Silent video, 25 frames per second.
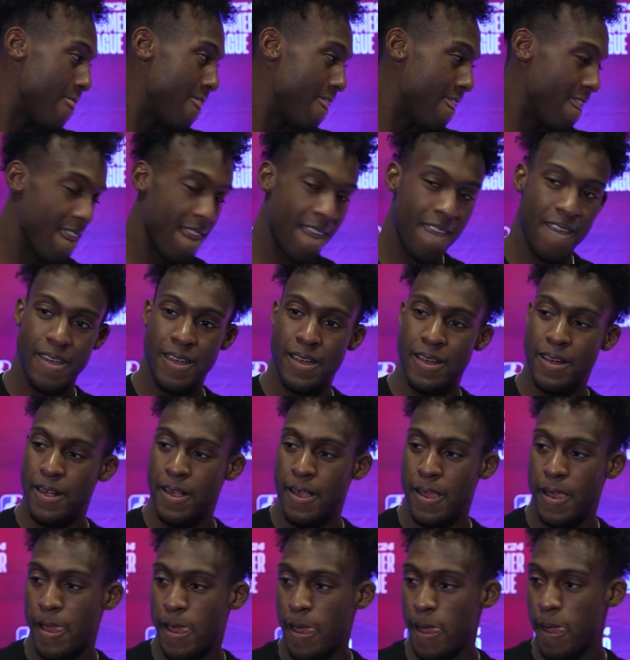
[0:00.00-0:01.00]
As you
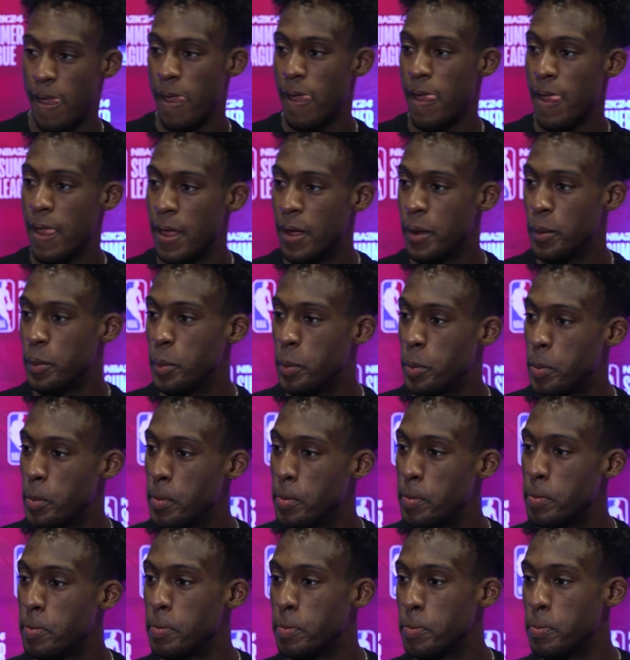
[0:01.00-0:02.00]
enter like the rest of
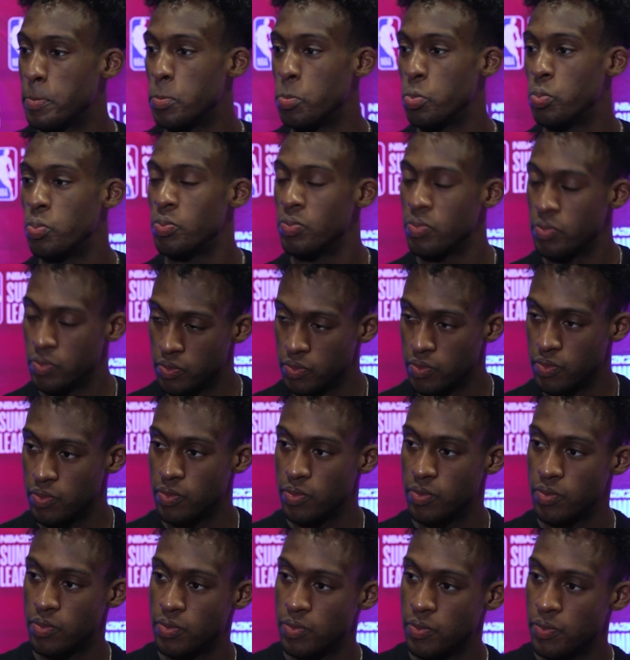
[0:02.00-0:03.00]
the off season, are there
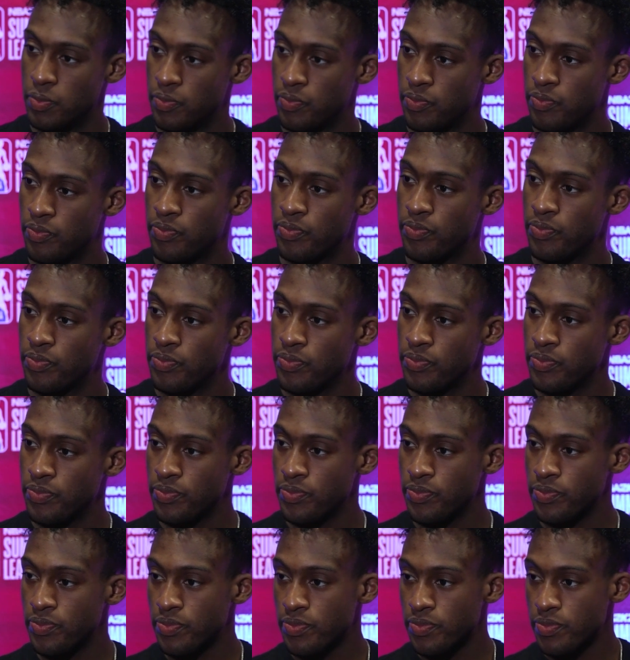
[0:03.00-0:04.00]
any players that you may
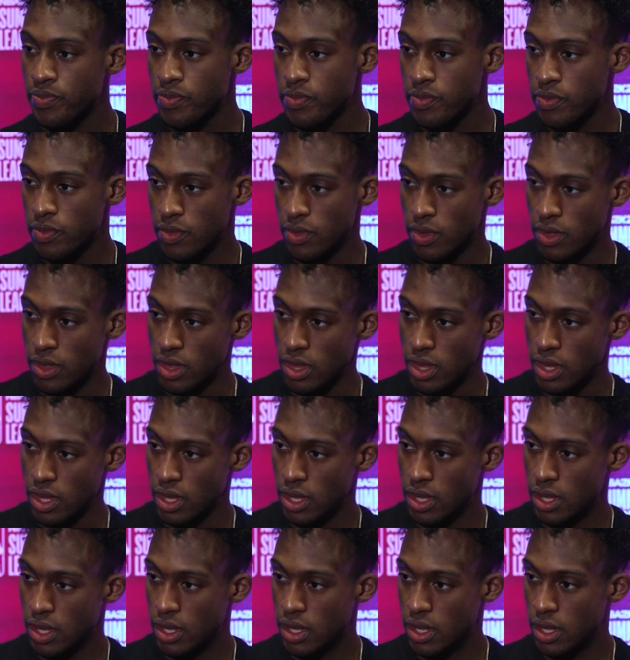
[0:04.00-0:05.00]
look to kind of
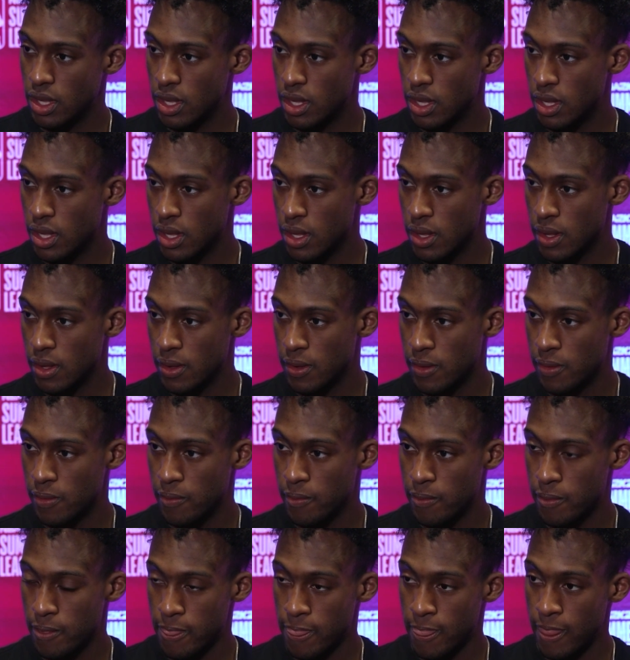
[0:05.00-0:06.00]
study when you watch a film?
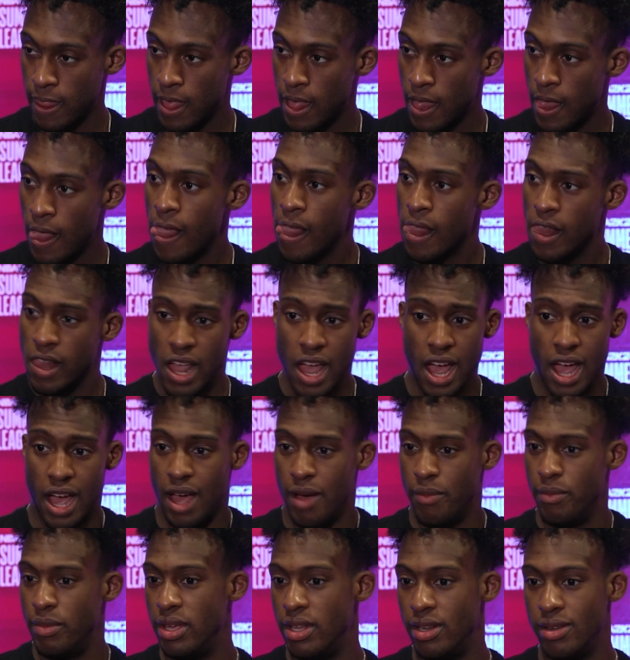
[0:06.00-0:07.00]
Yeah,
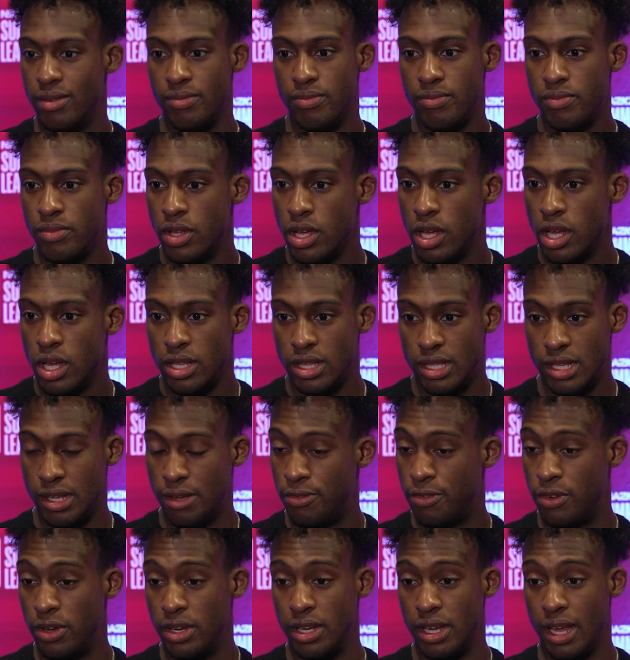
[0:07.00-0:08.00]
I mean,
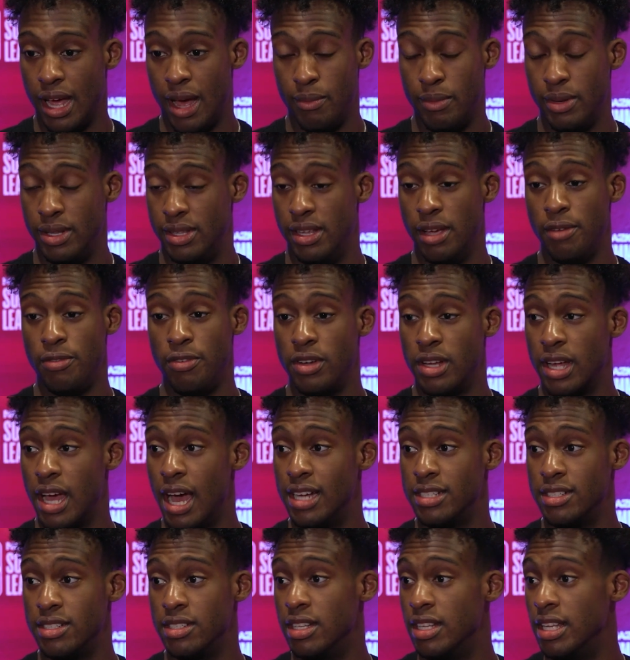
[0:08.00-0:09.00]
different
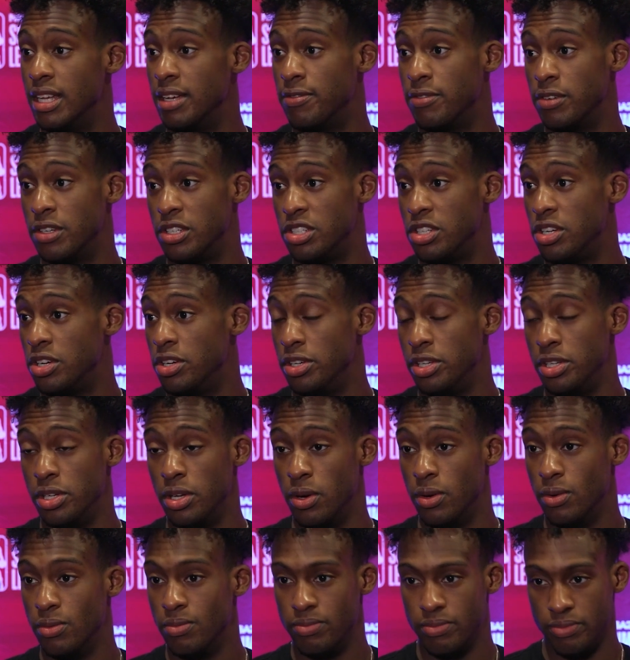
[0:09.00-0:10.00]
guys in the league for sure.
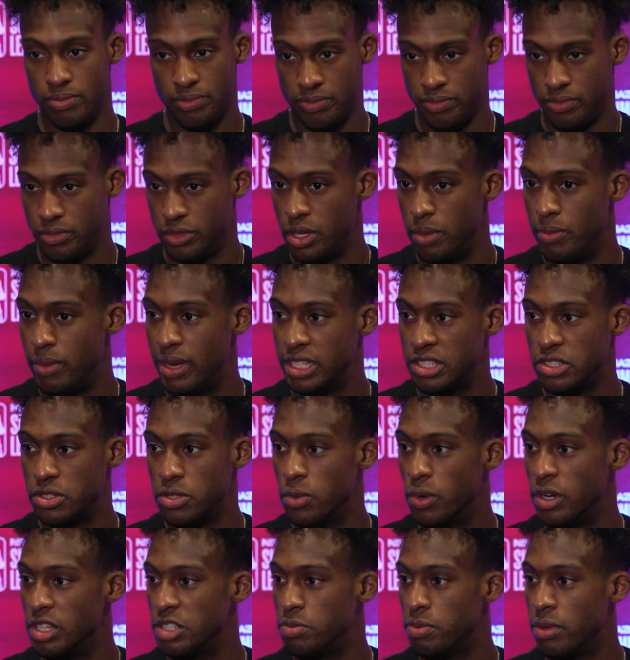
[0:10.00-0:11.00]
The best
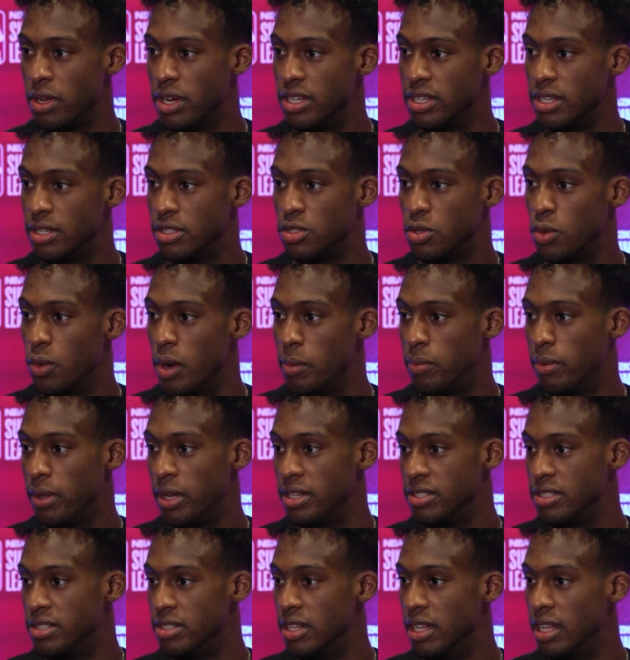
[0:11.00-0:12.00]
two-way
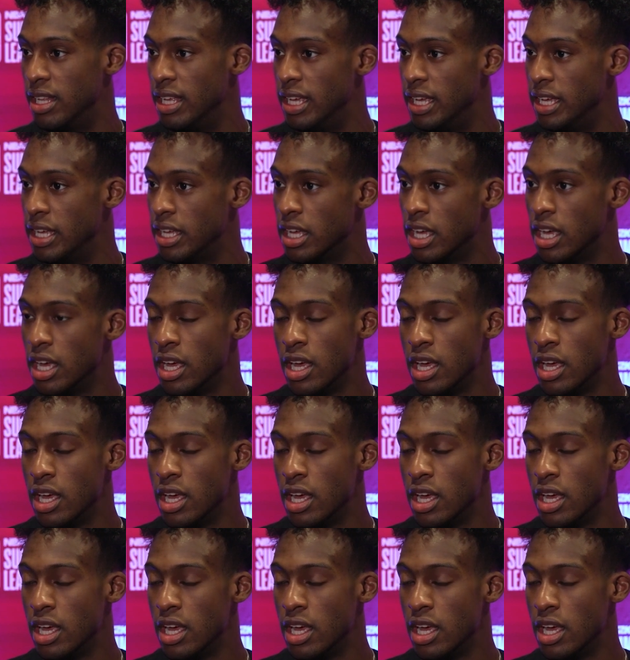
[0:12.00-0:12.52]
players in the league.